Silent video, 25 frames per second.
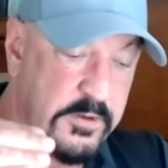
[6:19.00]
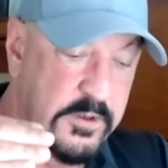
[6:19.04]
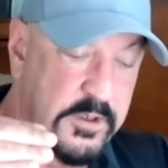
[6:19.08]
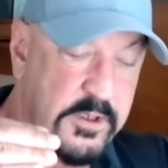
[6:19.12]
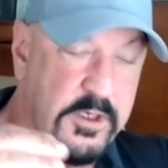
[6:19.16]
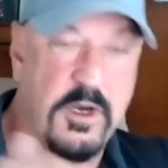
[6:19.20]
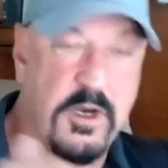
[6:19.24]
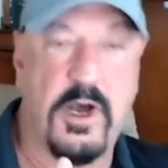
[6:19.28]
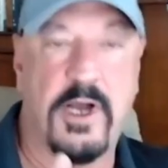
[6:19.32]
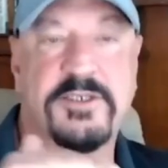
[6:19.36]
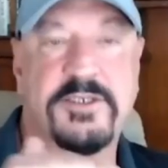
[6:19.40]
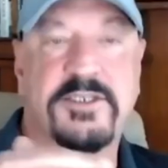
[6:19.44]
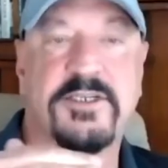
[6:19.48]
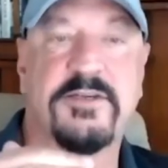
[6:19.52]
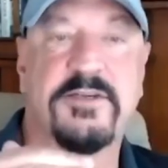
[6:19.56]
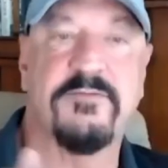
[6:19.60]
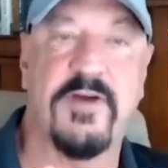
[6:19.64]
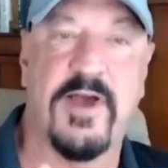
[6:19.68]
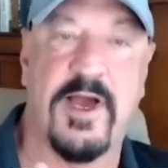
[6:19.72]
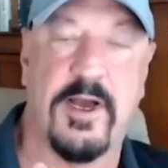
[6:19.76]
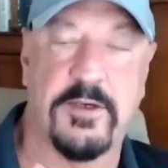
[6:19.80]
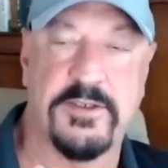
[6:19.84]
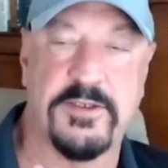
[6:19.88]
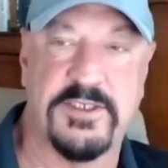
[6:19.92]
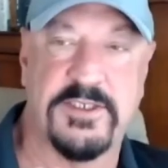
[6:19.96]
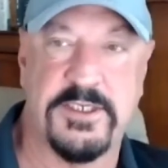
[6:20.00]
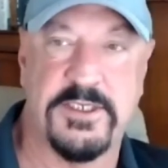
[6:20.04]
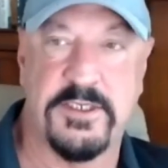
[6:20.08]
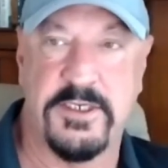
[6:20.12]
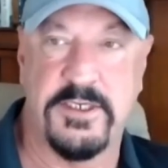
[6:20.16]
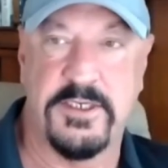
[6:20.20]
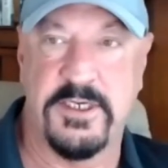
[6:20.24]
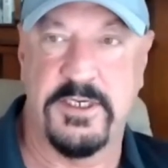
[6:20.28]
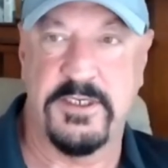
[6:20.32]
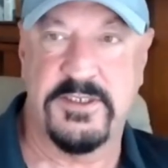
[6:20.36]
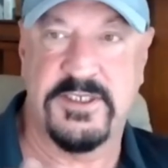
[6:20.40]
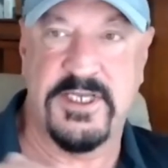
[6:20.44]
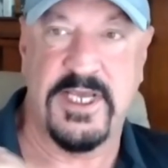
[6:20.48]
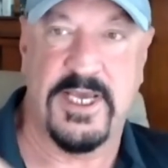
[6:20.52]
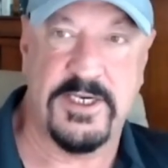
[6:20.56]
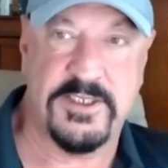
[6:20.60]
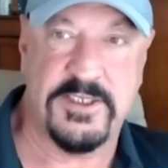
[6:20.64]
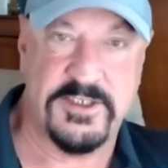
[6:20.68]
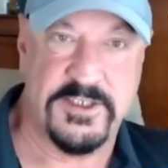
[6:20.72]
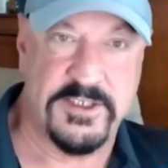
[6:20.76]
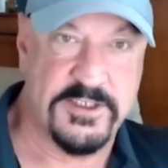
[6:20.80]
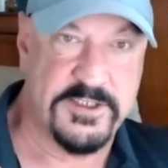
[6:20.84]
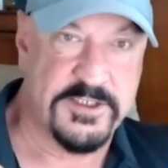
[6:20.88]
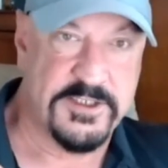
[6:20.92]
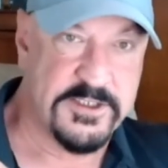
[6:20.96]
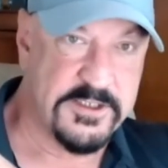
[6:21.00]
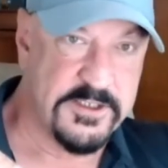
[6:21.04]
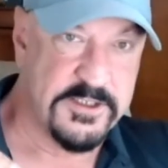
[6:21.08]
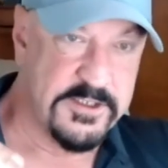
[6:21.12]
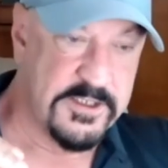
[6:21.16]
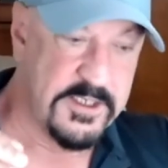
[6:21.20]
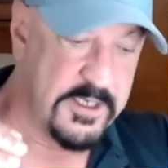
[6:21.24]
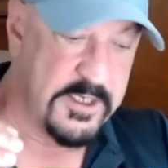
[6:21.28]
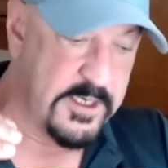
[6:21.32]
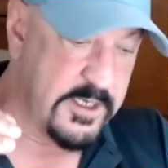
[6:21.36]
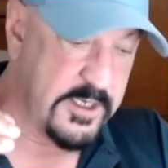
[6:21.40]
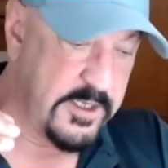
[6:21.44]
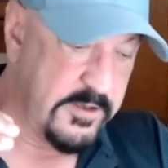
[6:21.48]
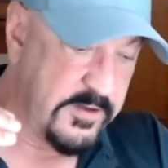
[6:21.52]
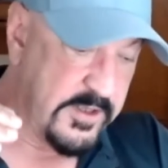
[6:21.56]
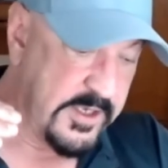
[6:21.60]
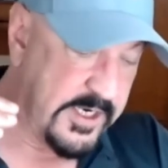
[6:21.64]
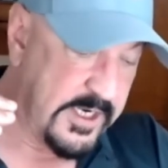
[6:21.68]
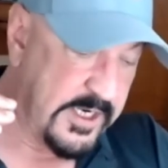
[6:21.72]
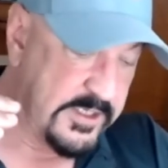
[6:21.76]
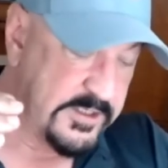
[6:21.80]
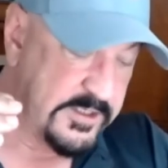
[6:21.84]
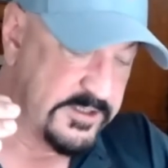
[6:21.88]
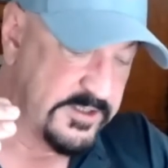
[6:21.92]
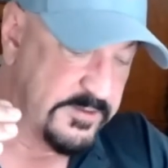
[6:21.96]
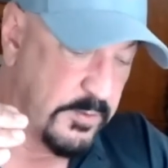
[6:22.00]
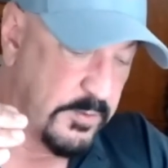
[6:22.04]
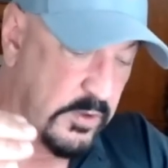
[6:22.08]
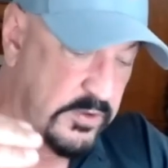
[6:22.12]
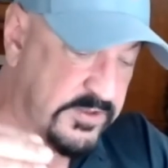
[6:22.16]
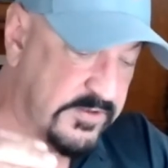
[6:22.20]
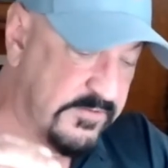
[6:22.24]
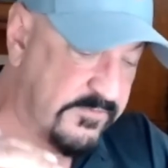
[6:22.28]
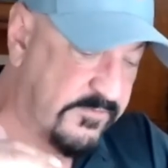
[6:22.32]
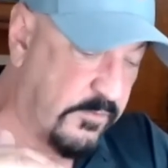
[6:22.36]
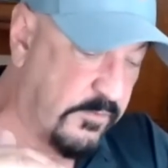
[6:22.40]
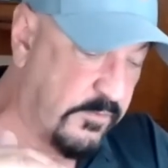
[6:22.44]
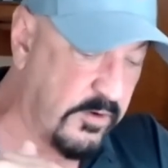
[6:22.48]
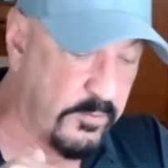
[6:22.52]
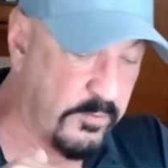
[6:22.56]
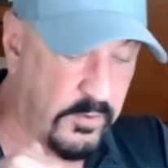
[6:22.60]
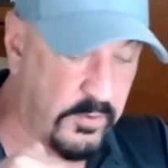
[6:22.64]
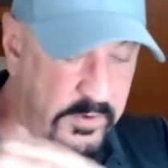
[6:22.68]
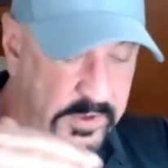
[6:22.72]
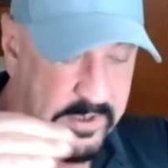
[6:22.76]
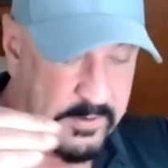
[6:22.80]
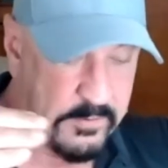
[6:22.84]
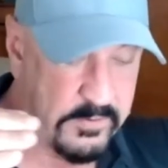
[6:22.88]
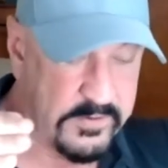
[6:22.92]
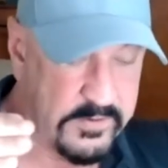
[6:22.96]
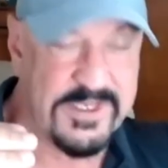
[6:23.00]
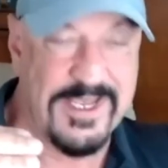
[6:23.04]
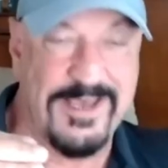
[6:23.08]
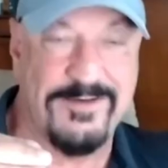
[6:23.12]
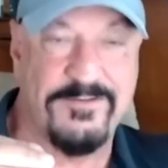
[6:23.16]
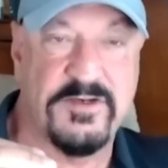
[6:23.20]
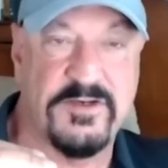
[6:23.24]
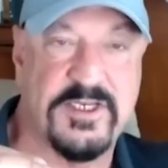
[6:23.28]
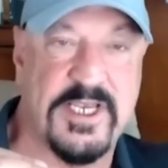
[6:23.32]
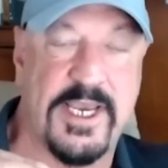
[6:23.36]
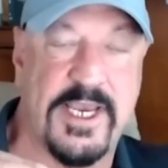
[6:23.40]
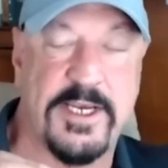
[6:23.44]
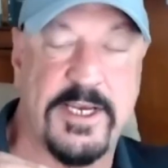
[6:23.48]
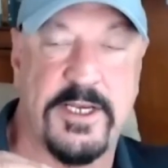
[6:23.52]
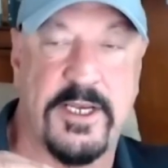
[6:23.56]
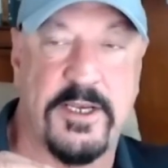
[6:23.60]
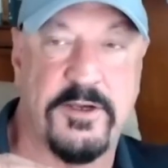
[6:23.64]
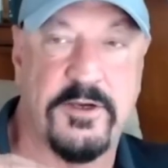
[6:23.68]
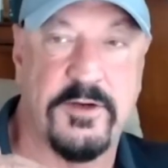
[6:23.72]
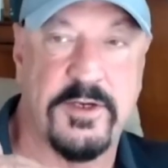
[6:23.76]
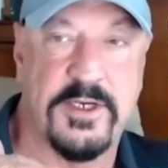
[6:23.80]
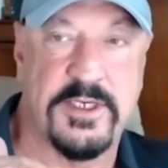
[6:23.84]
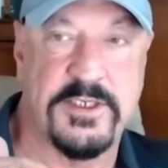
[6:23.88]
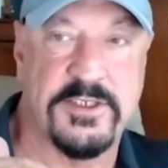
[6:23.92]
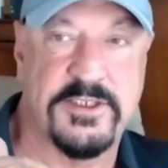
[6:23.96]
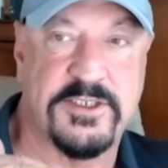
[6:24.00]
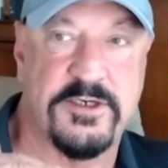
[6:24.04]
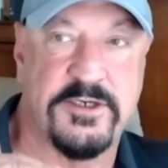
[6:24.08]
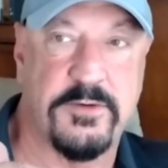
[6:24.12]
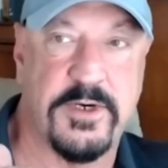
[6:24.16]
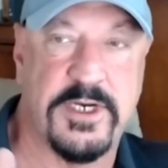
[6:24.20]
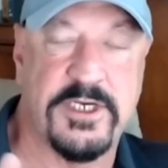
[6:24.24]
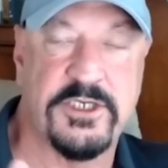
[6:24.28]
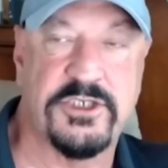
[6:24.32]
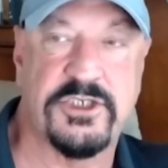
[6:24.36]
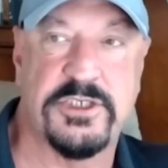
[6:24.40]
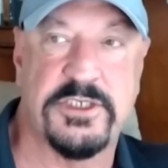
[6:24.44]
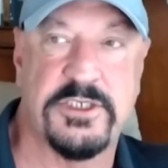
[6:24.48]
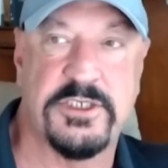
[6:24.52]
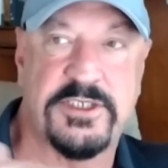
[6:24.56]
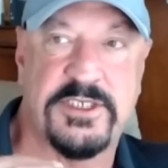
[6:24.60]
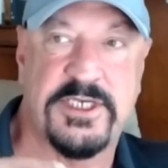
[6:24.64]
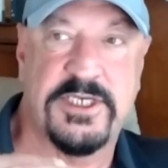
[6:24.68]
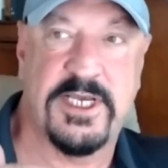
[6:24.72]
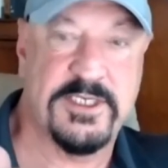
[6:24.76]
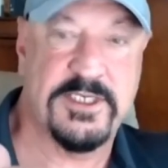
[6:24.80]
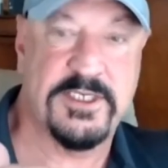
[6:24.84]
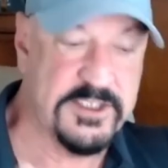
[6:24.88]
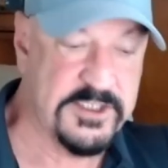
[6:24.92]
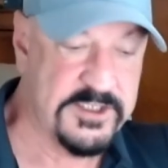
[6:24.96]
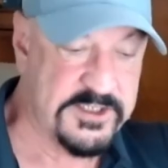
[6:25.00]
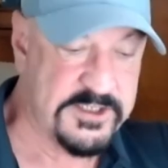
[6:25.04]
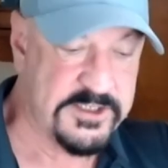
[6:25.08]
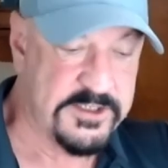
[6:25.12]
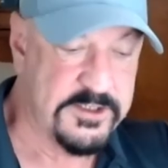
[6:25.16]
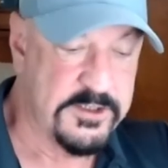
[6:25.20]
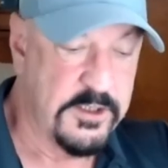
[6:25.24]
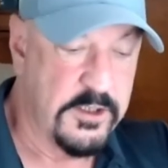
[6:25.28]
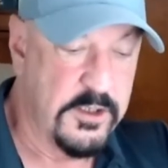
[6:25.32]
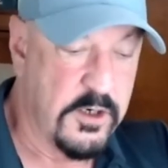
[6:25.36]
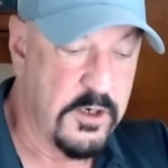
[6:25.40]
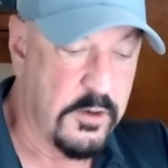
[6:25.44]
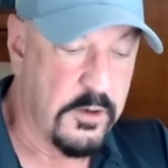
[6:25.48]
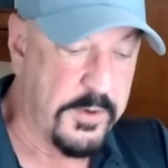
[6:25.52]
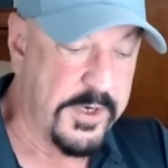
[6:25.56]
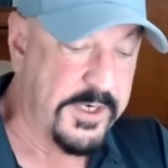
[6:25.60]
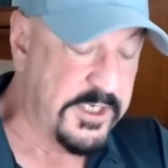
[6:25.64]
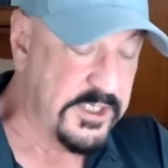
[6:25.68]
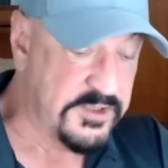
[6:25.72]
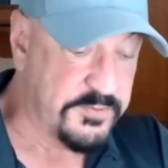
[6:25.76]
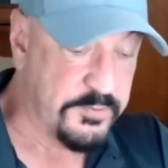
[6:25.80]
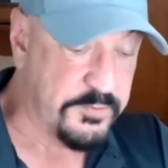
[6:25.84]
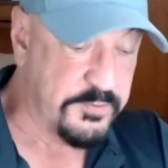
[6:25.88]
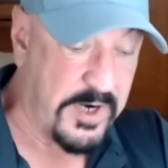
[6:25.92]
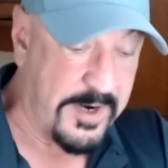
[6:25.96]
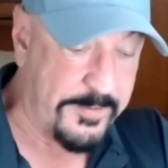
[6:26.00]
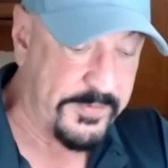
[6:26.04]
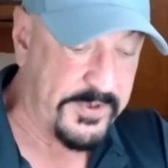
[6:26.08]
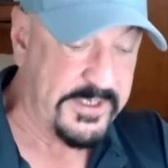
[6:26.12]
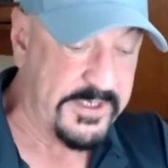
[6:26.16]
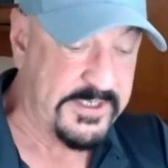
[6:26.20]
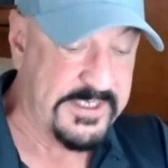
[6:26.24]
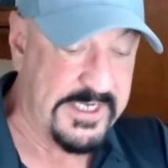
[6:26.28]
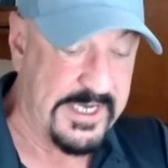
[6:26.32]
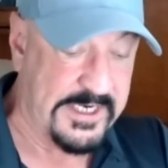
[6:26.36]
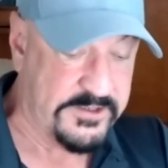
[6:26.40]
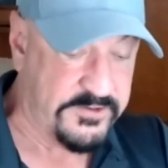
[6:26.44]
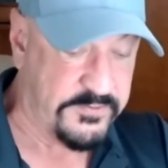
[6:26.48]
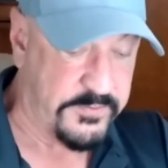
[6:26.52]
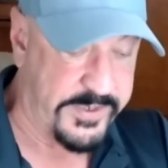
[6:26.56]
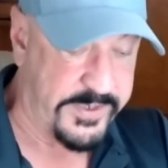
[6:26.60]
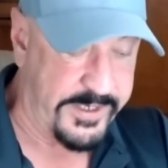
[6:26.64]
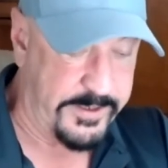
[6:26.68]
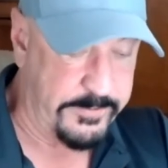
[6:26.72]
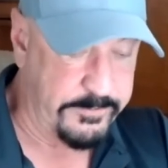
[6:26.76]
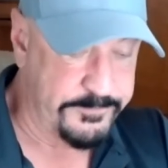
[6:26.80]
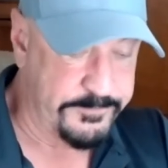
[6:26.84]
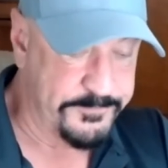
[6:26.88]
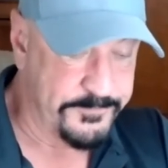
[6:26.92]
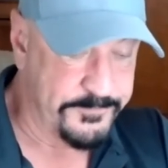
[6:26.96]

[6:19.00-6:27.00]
cost of housing in Texas uh, that it's most affordable. Now, what they haven't taken into consideration is Texas' horrendous property tax rate.